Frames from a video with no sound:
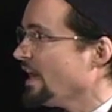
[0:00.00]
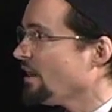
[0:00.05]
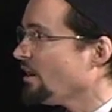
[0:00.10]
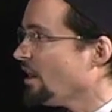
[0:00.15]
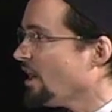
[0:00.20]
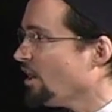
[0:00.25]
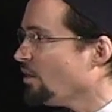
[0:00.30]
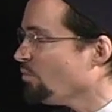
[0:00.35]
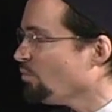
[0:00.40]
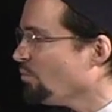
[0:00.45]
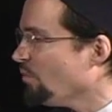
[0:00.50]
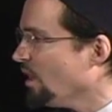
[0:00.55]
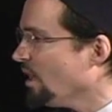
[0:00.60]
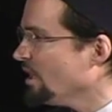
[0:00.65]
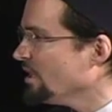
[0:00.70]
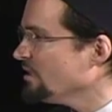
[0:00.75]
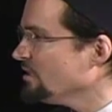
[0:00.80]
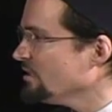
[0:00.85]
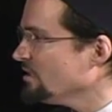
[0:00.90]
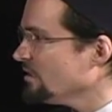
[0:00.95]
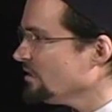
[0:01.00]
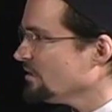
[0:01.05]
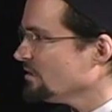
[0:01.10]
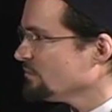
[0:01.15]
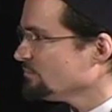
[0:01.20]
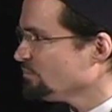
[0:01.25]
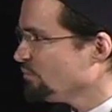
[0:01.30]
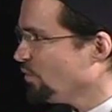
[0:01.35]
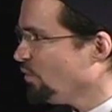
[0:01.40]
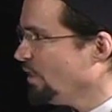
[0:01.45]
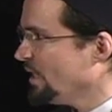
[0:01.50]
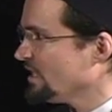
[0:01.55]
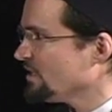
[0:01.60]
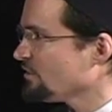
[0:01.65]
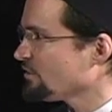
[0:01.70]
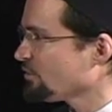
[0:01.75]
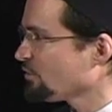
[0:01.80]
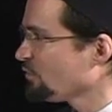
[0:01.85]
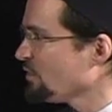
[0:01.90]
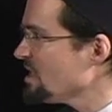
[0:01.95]
there are
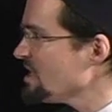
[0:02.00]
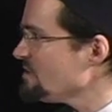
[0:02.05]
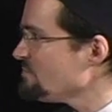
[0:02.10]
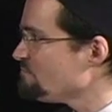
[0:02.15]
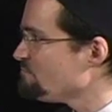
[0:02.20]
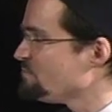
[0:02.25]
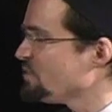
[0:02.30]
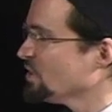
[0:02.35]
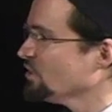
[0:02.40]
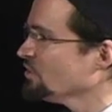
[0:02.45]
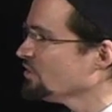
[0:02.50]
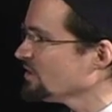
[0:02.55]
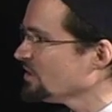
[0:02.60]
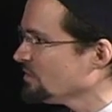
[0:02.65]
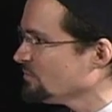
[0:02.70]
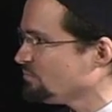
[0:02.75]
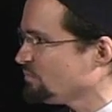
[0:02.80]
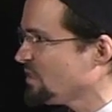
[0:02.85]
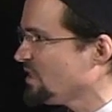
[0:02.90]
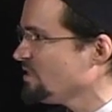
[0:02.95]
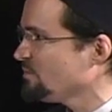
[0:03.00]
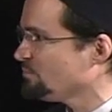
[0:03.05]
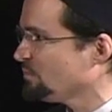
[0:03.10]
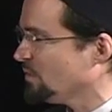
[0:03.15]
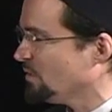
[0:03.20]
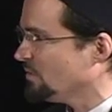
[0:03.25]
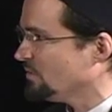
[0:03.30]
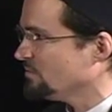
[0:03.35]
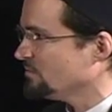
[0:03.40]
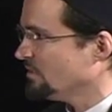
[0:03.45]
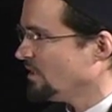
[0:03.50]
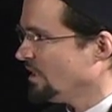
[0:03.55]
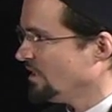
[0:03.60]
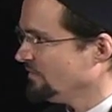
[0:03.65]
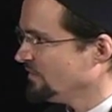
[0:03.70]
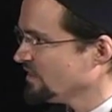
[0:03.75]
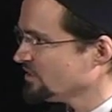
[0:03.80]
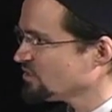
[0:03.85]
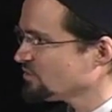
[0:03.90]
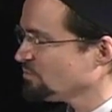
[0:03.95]
1.3 billion people
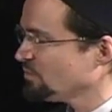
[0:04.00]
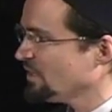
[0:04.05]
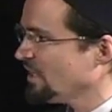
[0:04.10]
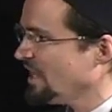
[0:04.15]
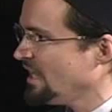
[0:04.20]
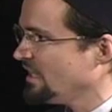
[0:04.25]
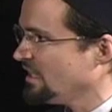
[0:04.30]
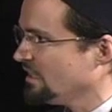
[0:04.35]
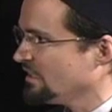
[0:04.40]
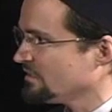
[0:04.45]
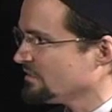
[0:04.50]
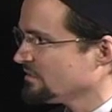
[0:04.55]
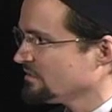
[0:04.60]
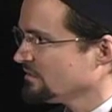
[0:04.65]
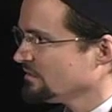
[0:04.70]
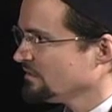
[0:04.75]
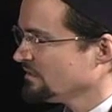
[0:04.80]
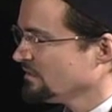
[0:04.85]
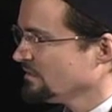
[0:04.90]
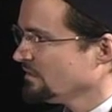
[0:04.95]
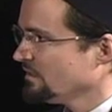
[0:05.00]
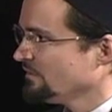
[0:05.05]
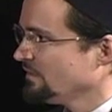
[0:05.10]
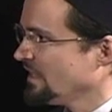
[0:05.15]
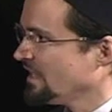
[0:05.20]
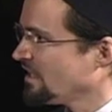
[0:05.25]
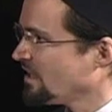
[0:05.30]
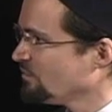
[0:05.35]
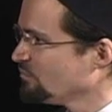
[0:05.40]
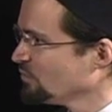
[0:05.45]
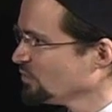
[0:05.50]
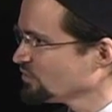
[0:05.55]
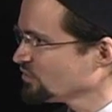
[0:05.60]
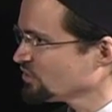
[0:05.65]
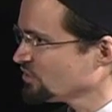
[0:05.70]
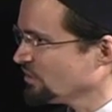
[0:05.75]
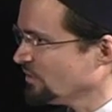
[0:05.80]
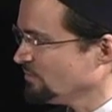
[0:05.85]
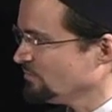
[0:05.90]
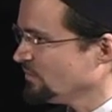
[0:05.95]
on this planet that are
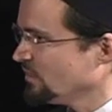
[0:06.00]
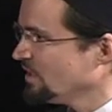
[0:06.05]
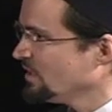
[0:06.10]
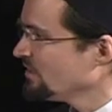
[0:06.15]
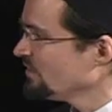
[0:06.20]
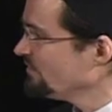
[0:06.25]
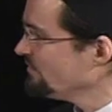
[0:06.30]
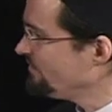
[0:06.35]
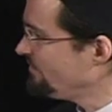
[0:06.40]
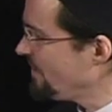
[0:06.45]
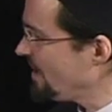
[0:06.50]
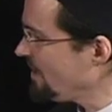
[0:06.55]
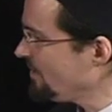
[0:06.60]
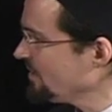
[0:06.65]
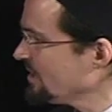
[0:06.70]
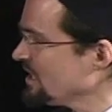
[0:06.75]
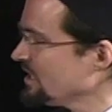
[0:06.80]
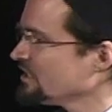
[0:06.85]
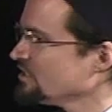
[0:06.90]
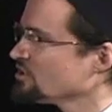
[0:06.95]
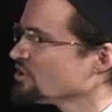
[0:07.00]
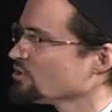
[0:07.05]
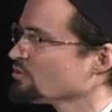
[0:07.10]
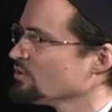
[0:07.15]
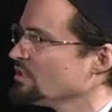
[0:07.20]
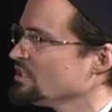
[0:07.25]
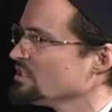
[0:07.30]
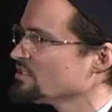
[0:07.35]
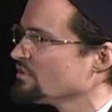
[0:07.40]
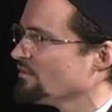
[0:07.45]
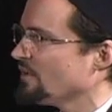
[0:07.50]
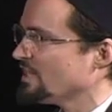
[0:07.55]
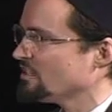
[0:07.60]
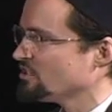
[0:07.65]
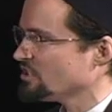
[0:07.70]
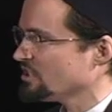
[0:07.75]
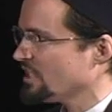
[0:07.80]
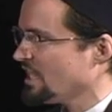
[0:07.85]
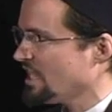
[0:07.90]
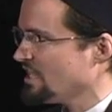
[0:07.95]
Muslim, varying degrees of
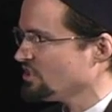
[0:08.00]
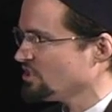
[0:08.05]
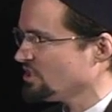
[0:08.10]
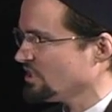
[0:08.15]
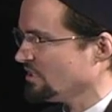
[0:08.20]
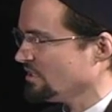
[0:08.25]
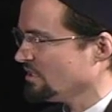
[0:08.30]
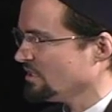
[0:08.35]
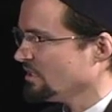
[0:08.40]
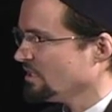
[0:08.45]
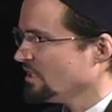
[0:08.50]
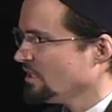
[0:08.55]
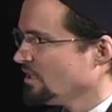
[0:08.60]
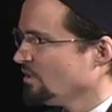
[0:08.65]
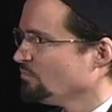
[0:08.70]
education,